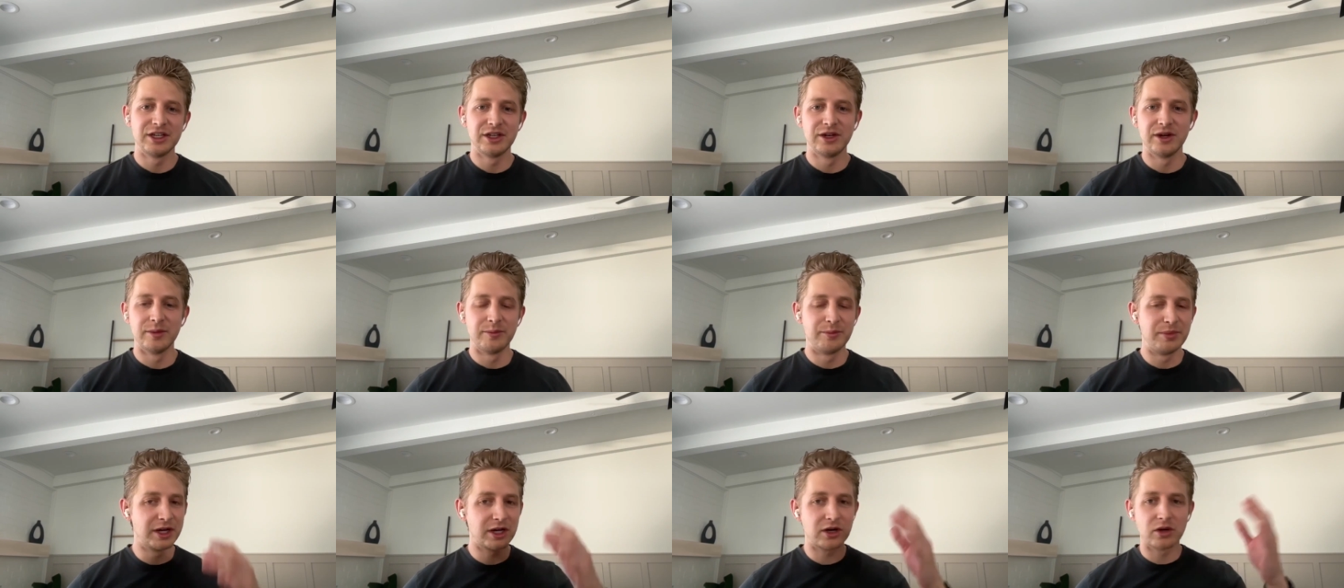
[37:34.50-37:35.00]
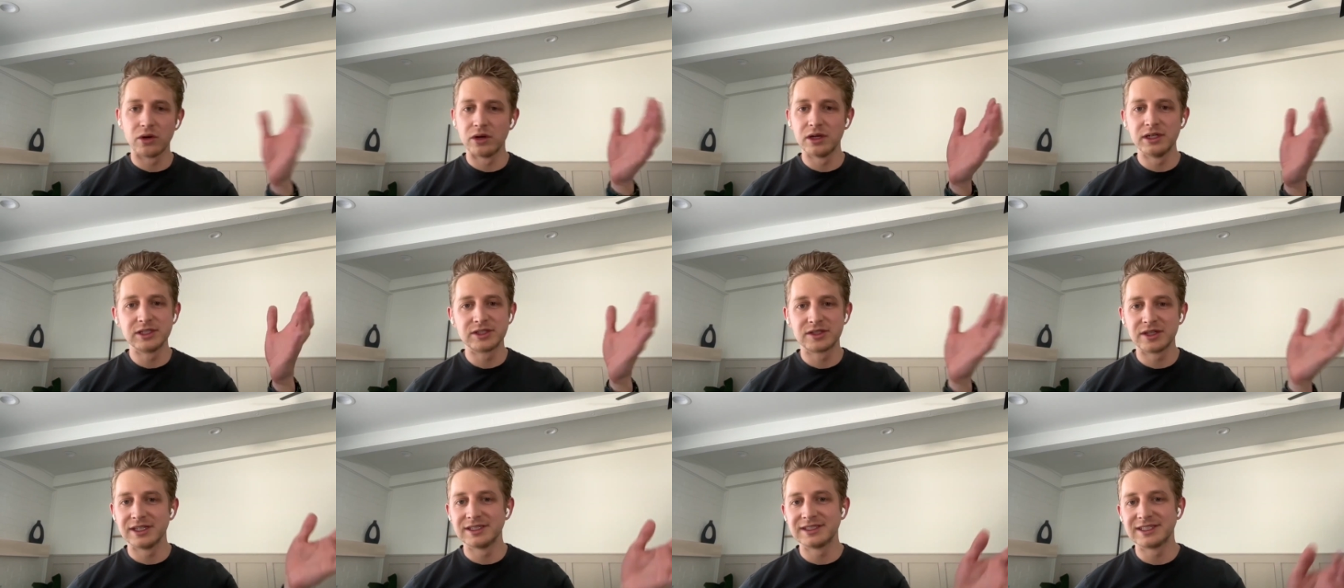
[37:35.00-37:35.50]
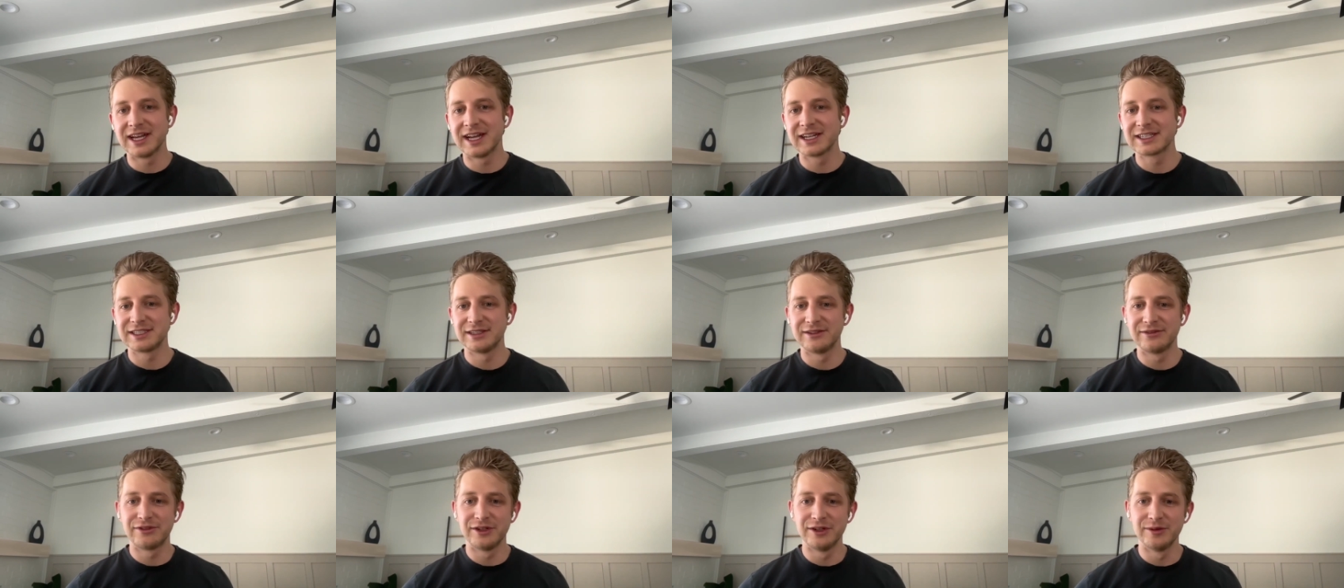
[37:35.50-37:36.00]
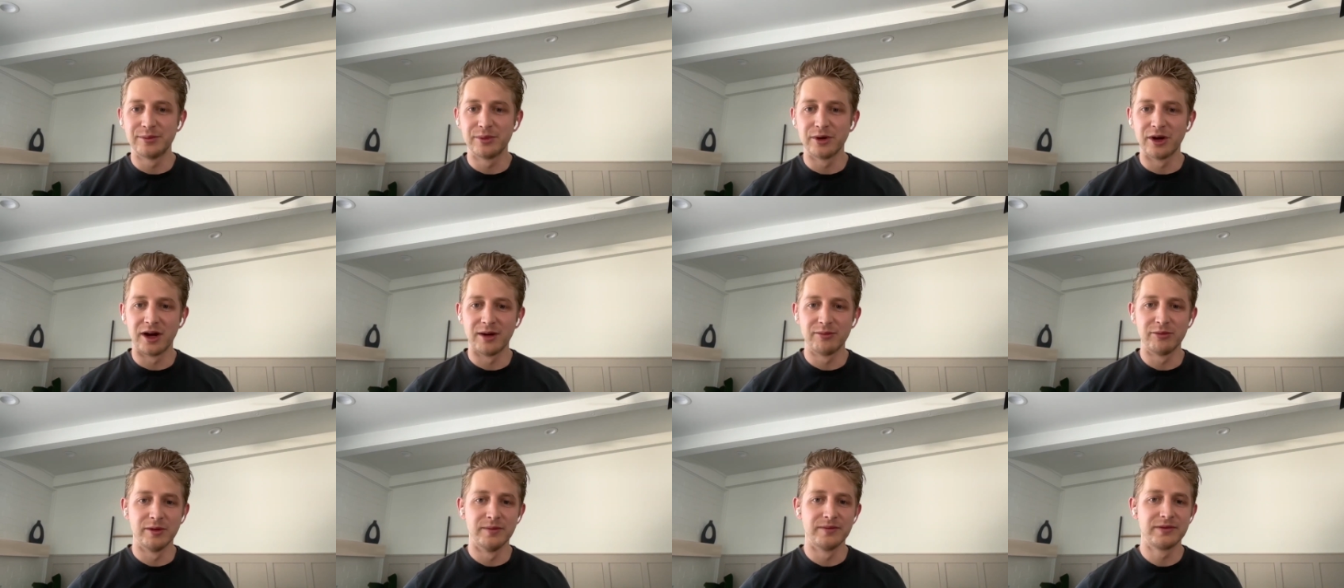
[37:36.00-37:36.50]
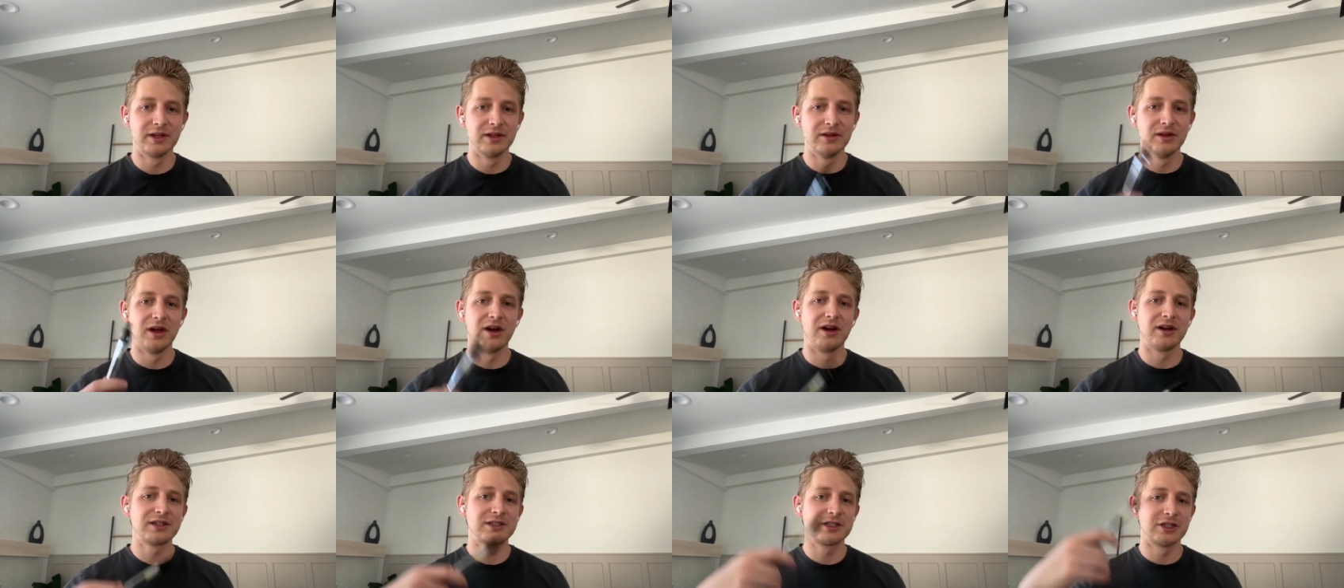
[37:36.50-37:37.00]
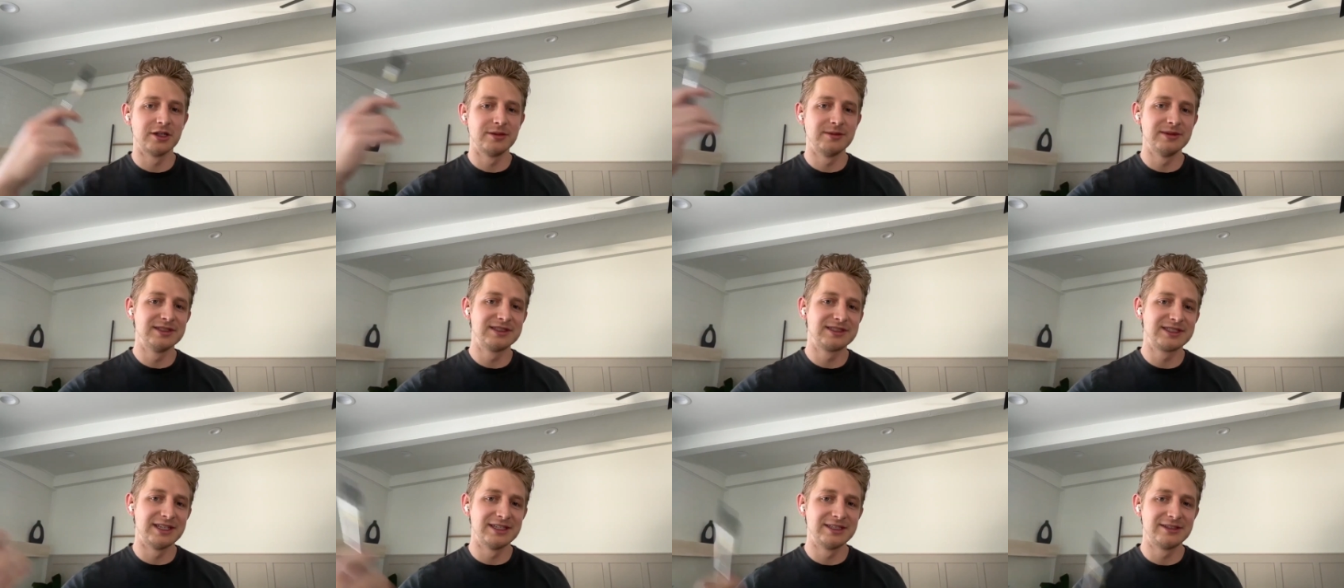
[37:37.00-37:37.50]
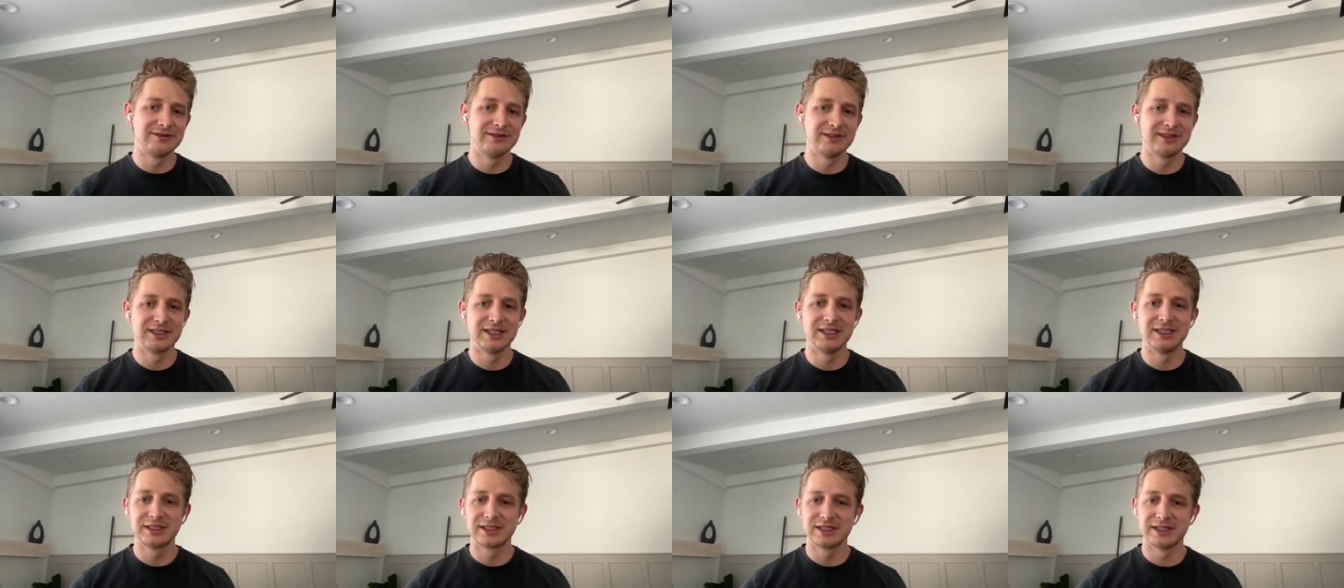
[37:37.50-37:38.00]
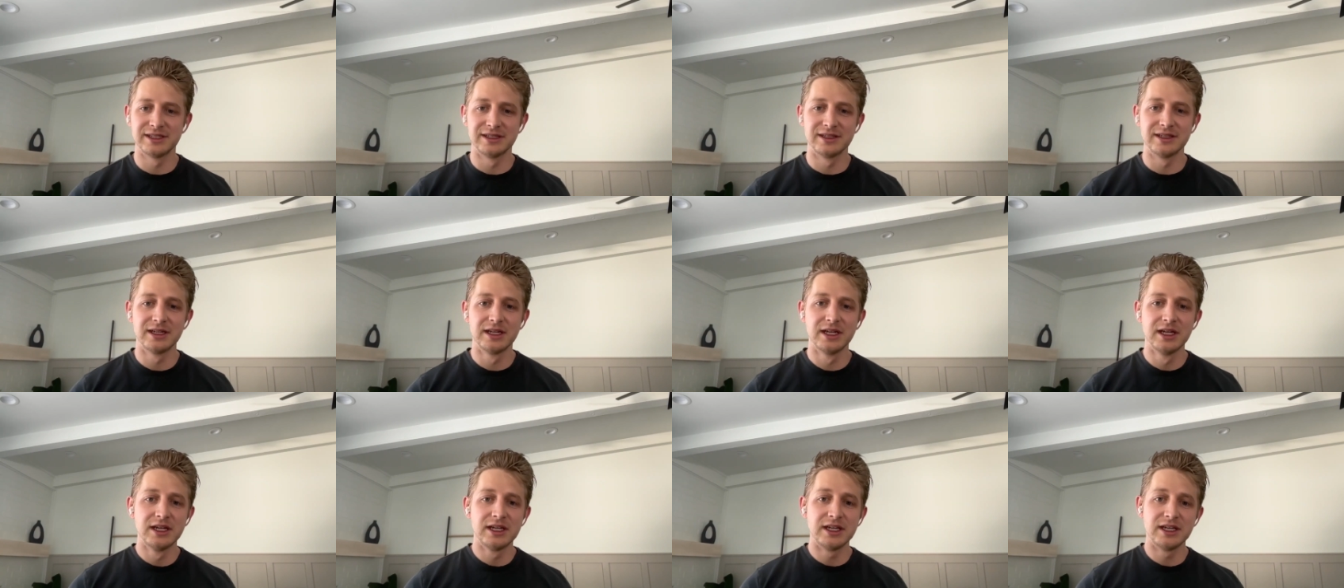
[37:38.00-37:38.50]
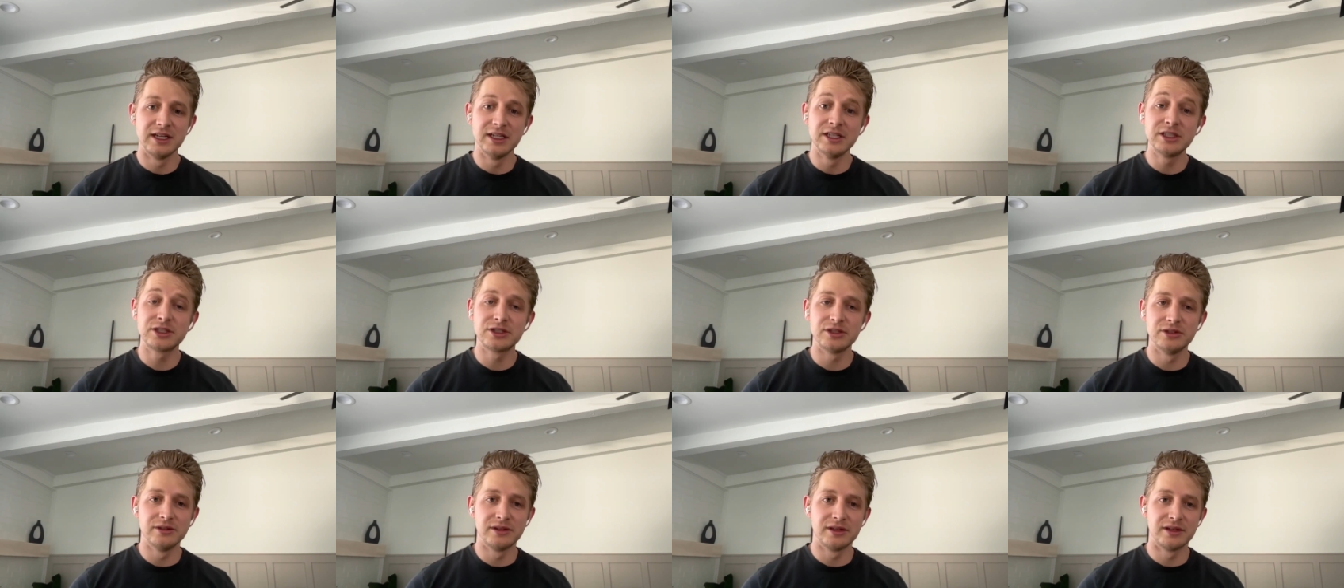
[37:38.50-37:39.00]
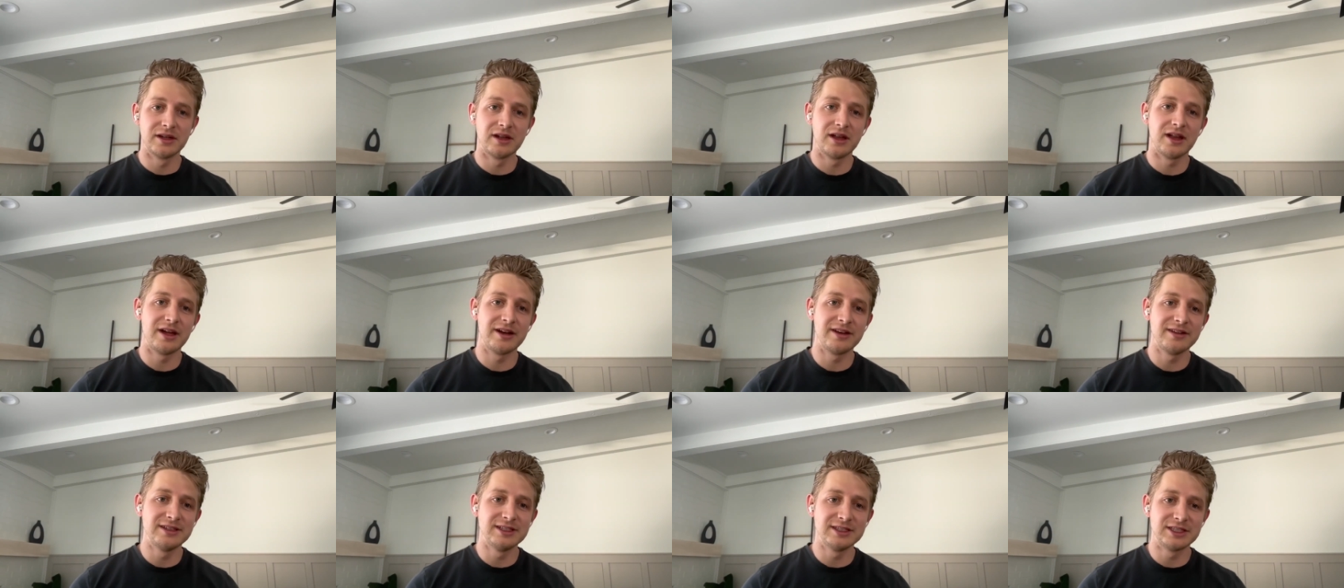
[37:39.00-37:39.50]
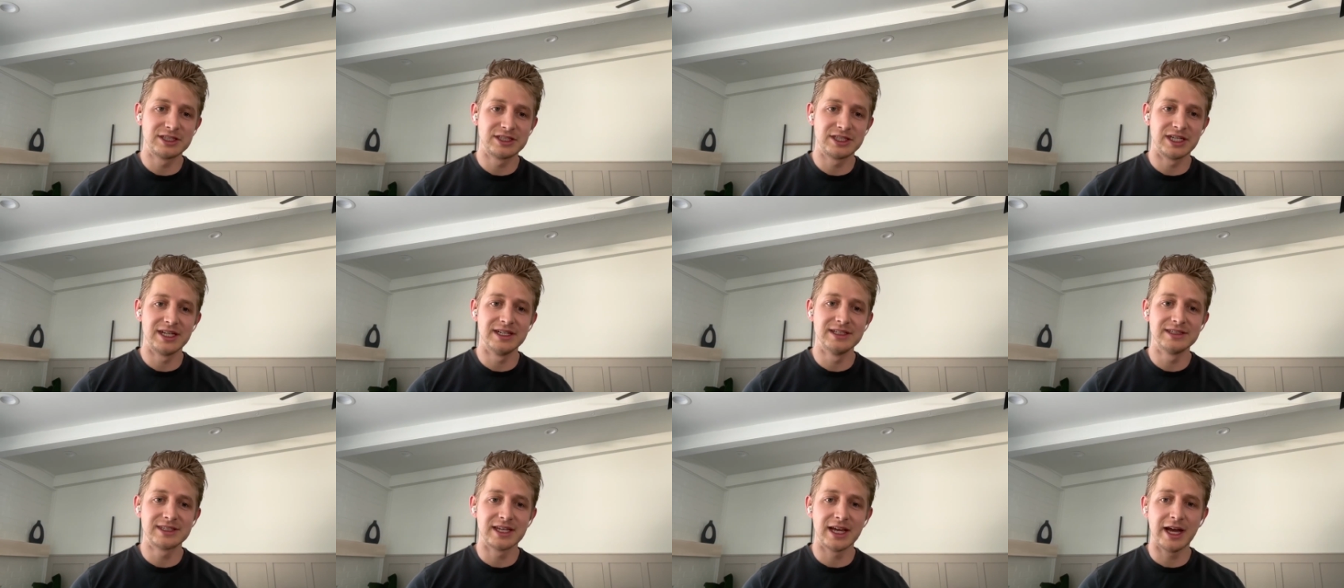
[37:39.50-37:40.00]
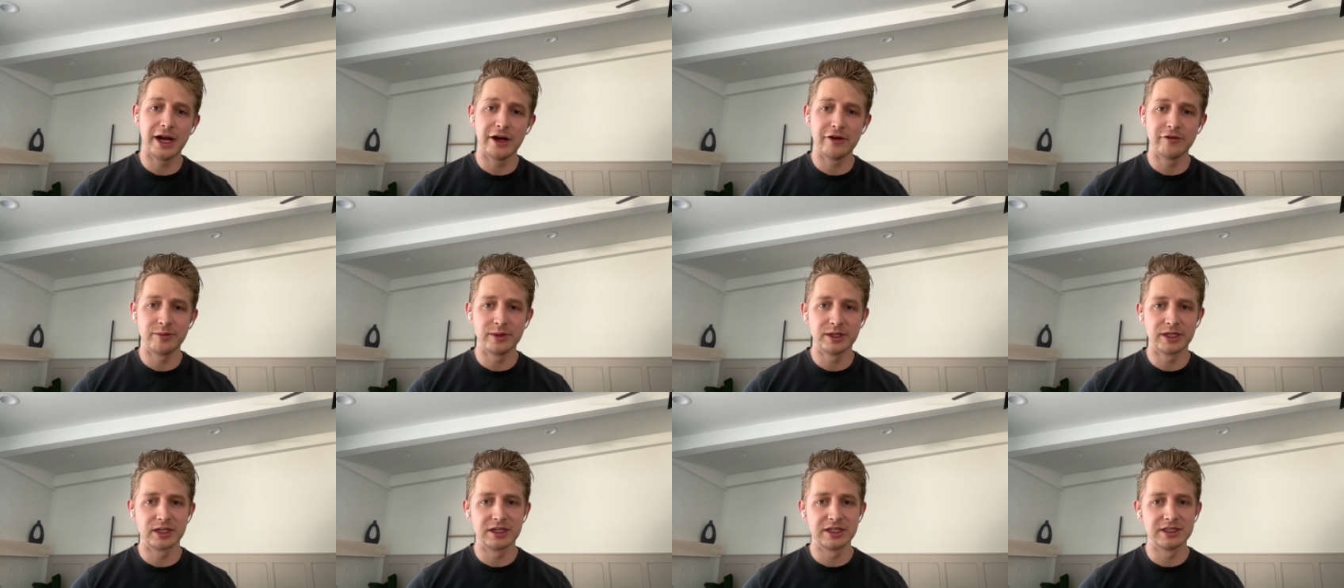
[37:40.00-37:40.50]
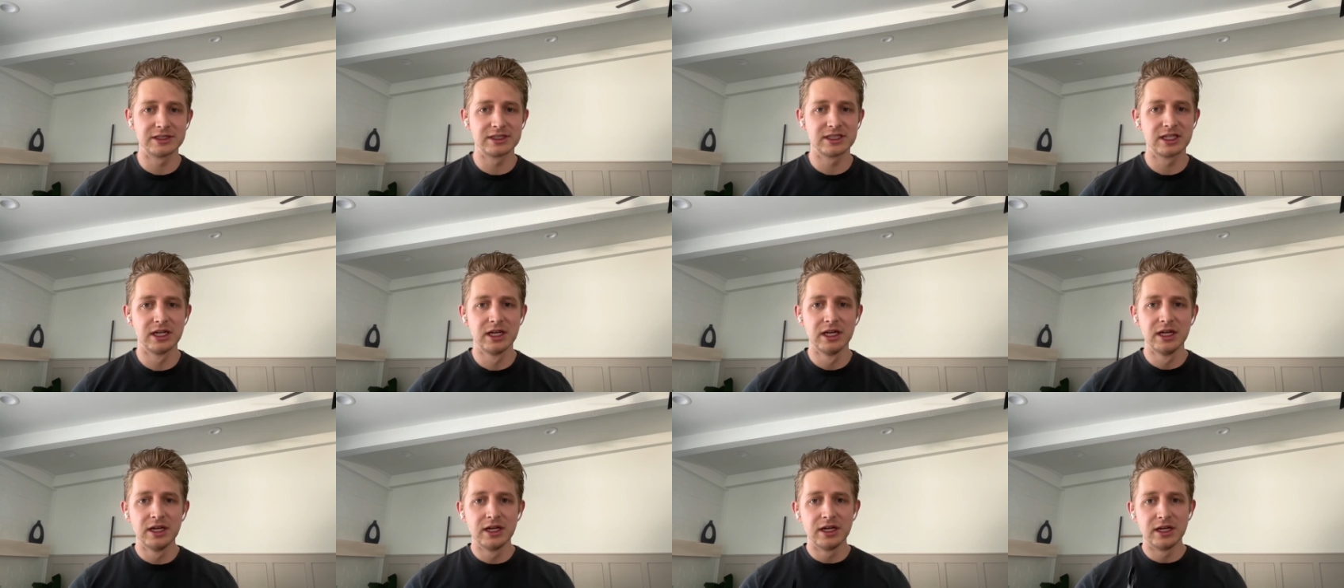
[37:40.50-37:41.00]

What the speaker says: Bitcoin transaction fee problem, the long-term incentivization issue that a lot of these chains have, because